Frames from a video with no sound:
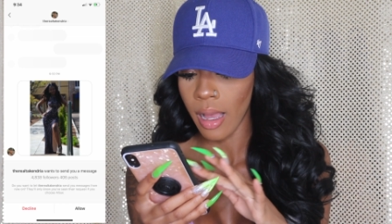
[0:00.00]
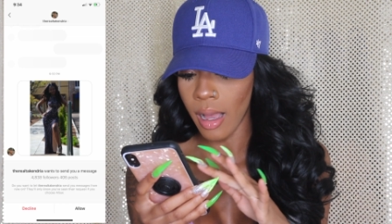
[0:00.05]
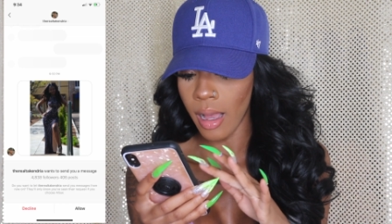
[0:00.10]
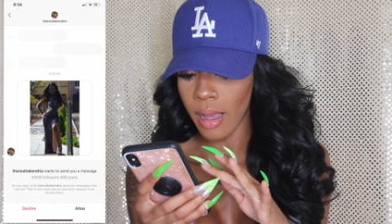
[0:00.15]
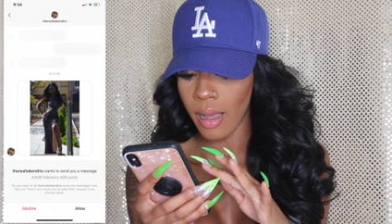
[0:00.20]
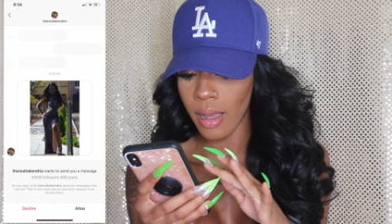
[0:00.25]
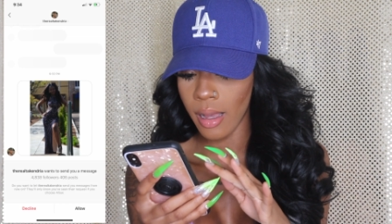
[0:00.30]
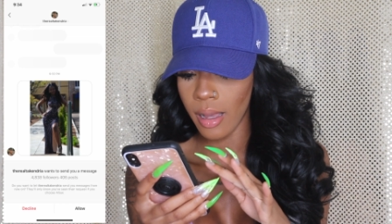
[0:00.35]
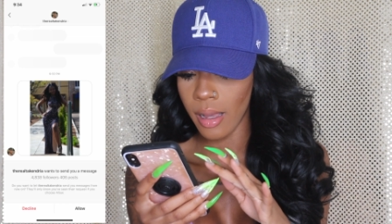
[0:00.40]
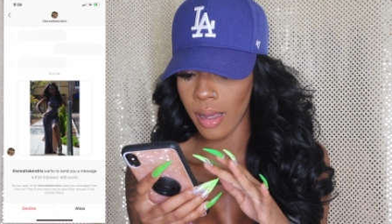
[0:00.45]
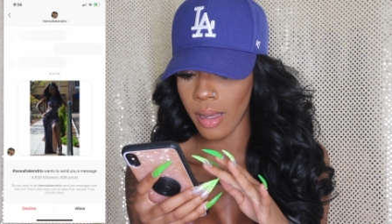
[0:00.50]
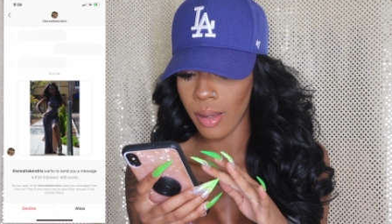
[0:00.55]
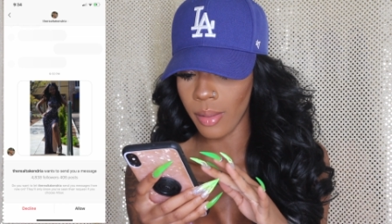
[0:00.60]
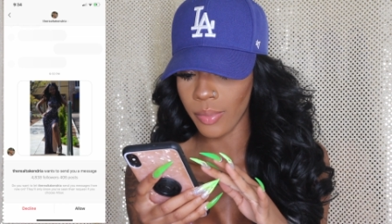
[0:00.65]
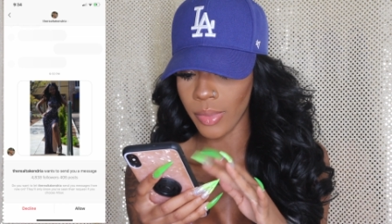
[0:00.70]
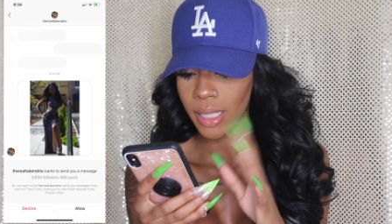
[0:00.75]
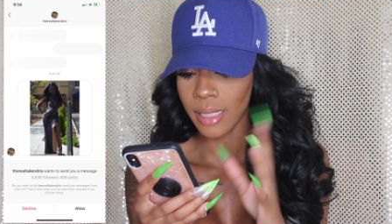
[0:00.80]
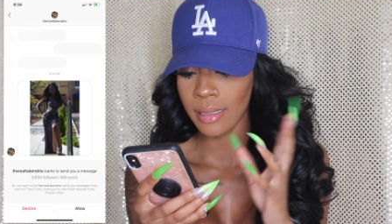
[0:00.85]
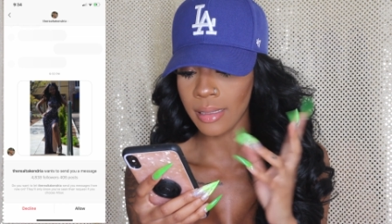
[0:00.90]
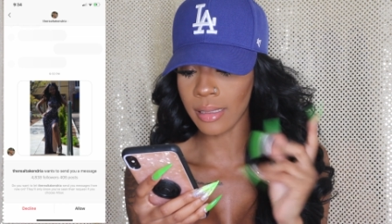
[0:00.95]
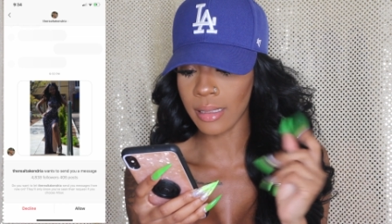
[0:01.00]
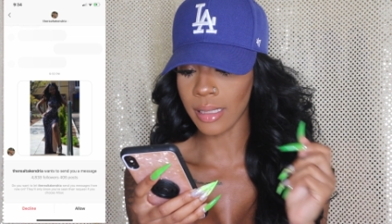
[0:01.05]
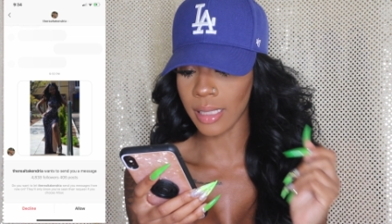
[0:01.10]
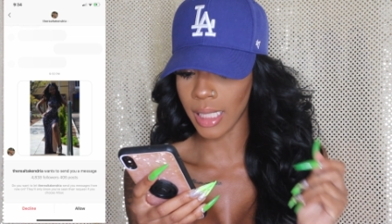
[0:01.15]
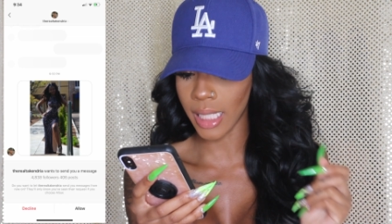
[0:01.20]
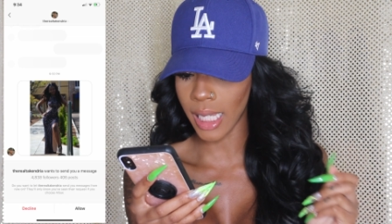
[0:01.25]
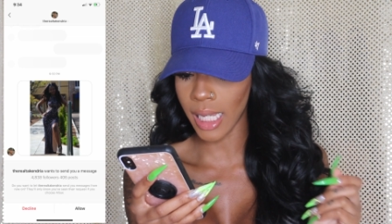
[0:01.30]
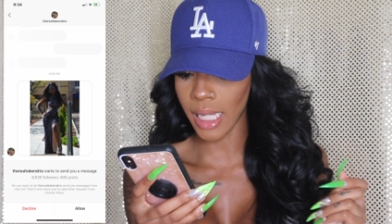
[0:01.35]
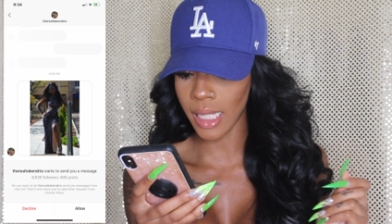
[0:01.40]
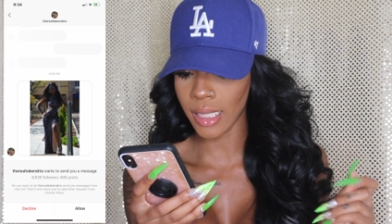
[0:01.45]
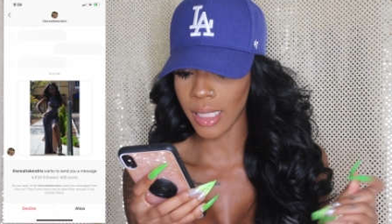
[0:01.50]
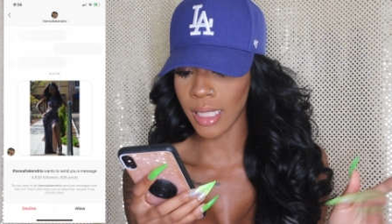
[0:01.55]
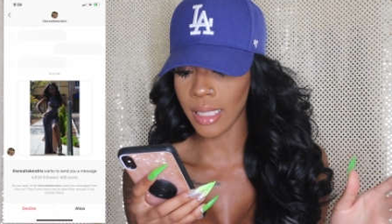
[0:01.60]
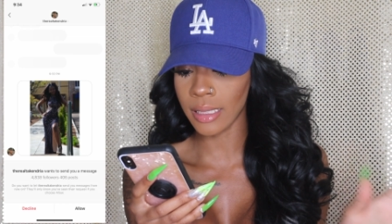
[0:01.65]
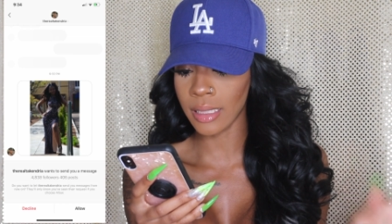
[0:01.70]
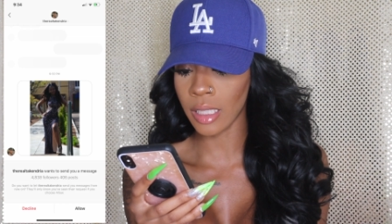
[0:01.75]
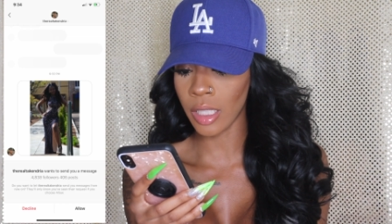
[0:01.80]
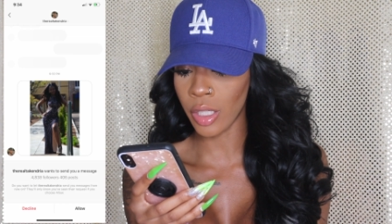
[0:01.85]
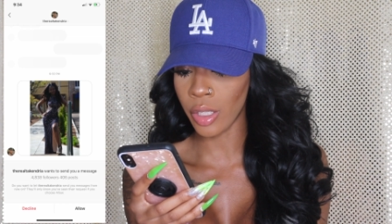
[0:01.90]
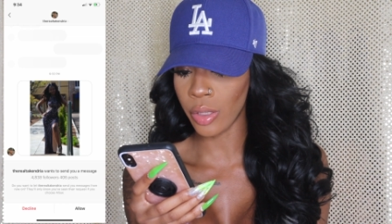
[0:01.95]
Um, the slit
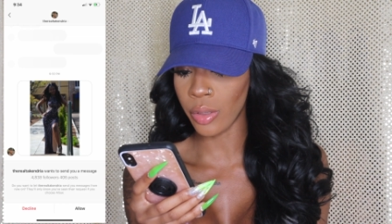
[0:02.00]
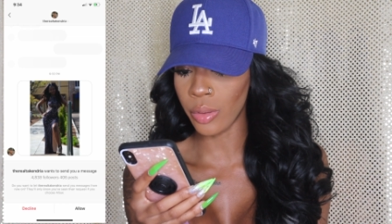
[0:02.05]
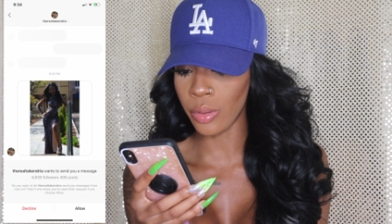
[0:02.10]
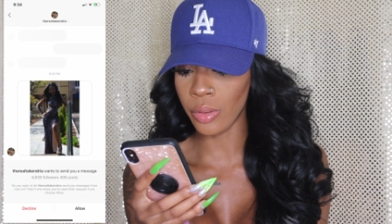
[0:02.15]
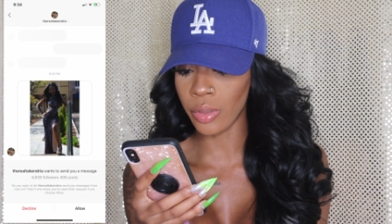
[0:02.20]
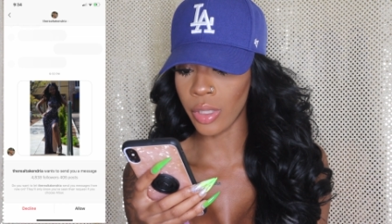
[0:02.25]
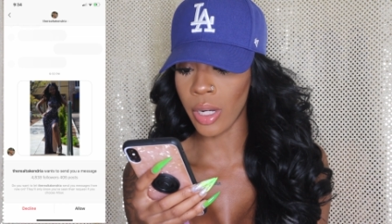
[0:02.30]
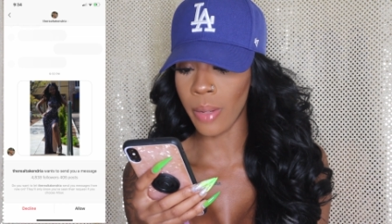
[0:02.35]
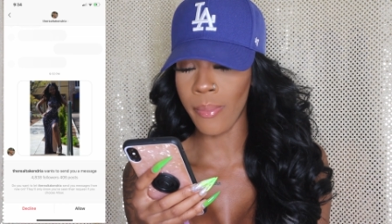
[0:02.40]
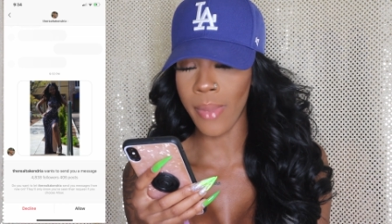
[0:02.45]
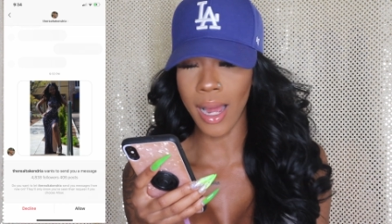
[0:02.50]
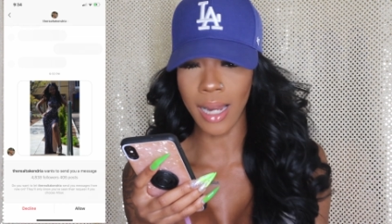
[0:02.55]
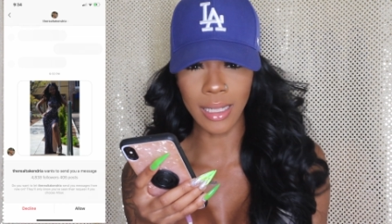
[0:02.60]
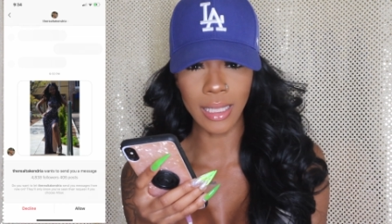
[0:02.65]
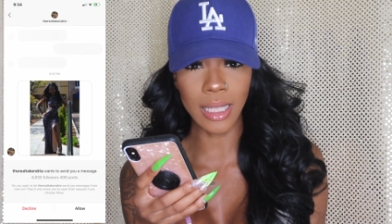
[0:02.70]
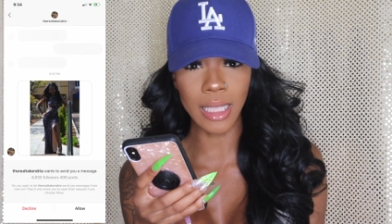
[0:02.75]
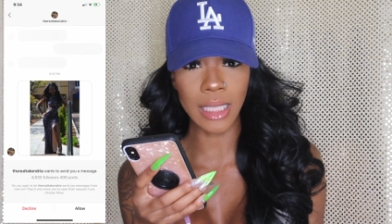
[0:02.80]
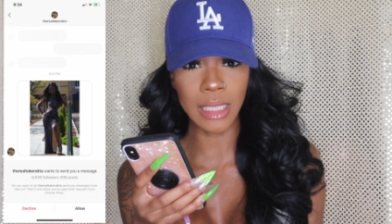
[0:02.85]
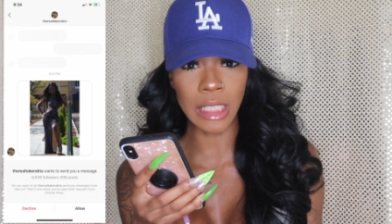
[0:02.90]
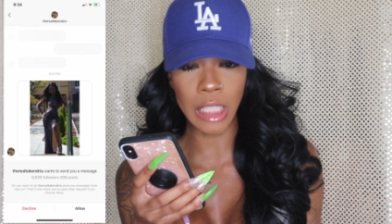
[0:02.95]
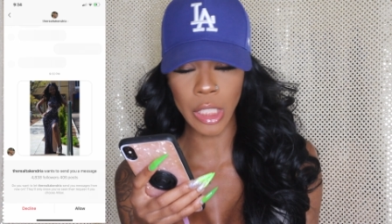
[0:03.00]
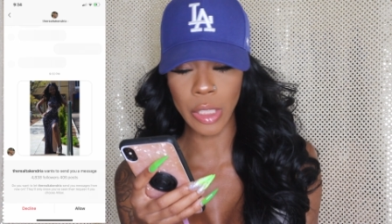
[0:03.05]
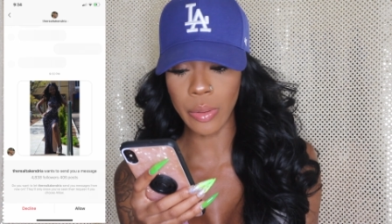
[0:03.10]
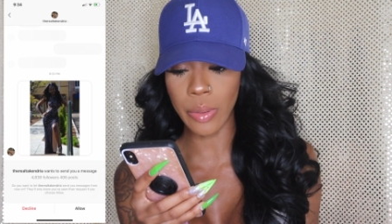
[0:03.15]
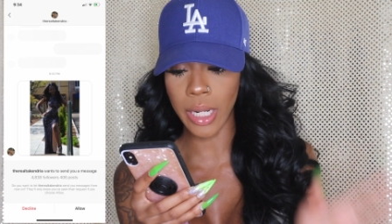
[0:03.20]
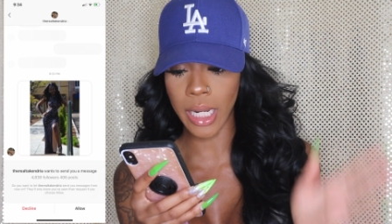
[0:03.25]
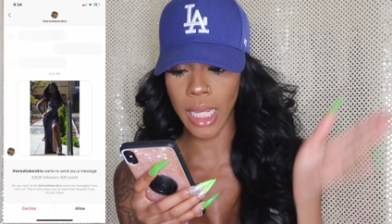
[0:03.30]
is cute. Your body looks cute.